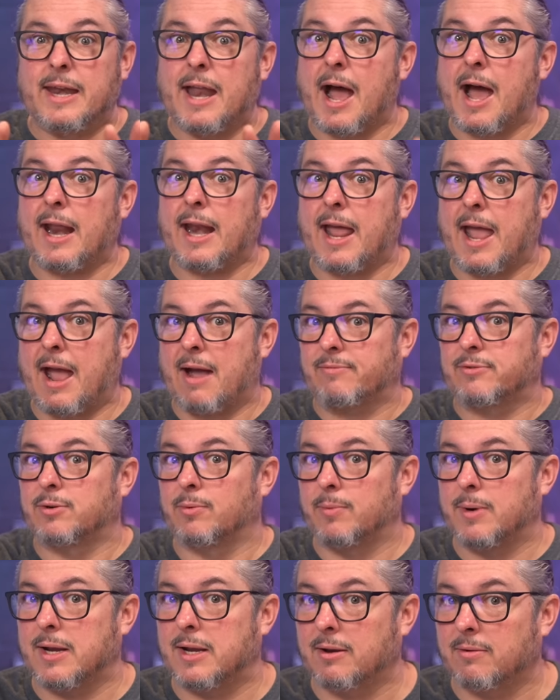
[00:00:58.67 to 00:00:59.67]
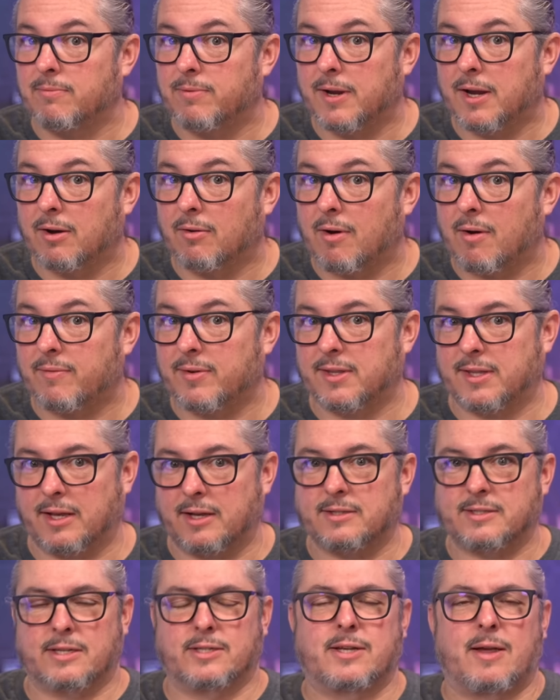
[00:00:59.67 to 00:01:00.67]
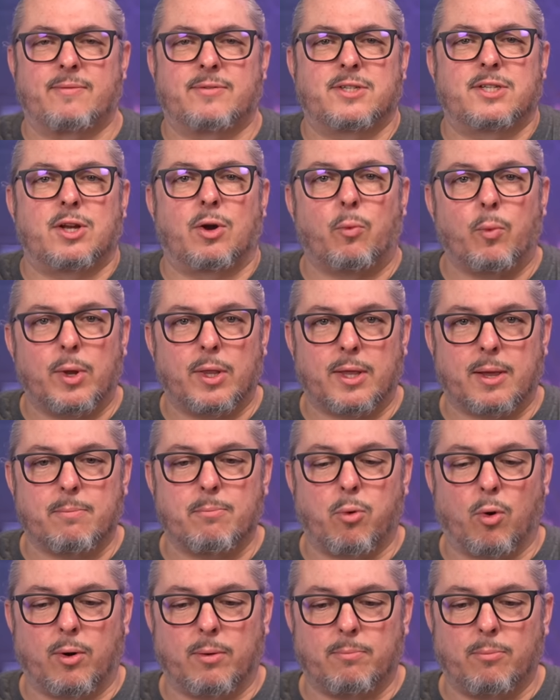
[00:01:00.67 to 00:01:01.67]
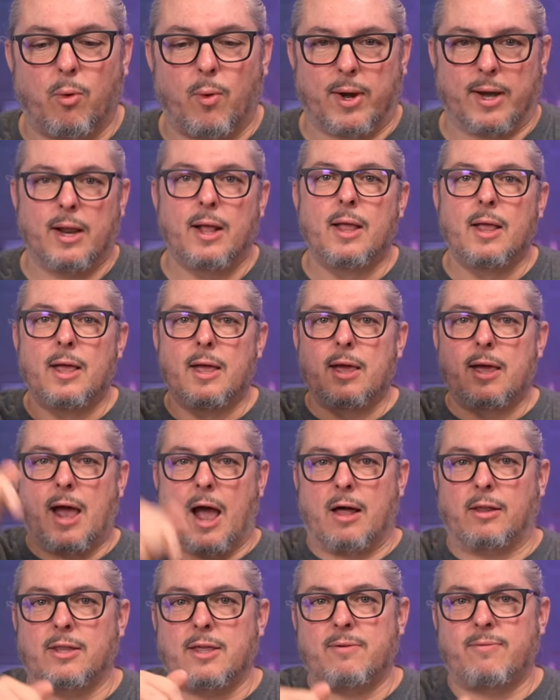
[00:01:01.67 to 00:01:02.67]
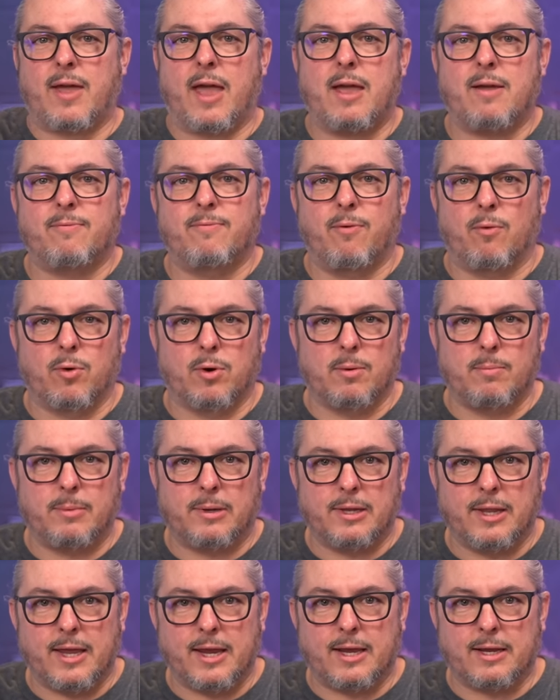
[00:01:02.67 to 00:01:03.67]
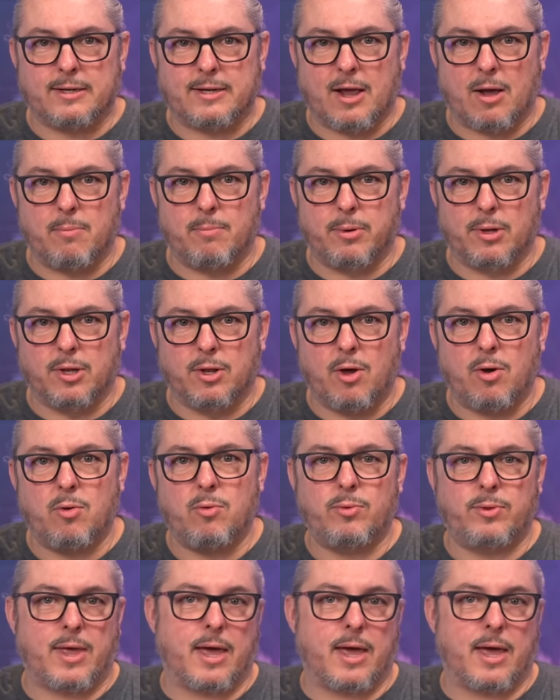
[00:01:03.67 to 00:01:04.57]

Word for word: not have to reconfigure everything, because that's obviously a really important point. I'll leave a forum link down below.